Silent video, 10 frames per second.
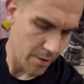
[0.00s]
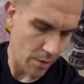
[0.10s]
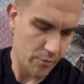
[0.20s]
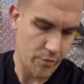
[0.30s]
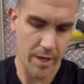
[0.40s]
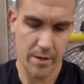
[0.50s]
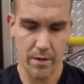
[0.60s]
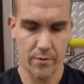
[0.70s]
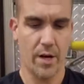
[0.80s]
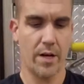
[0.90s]
So training
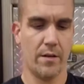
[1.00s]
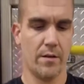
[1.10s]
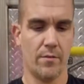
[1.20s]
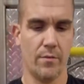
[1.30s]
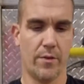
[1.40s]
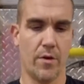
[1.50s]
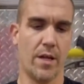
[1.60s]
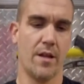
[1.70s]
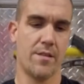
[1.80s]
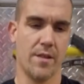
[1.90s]
with
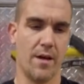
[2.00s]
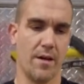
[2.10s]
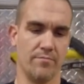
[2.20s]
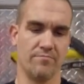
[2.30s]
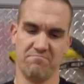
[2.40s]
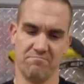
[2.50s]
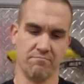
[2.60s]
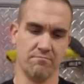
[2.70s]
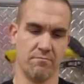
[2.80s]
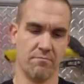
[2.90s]
tourniquets,
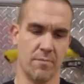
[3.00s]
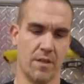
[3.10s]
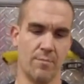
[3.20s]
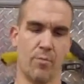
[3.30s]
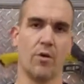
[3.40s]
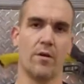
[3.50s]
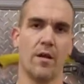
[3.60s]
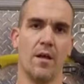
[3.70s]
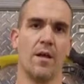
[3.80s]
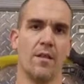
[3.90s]
it's important.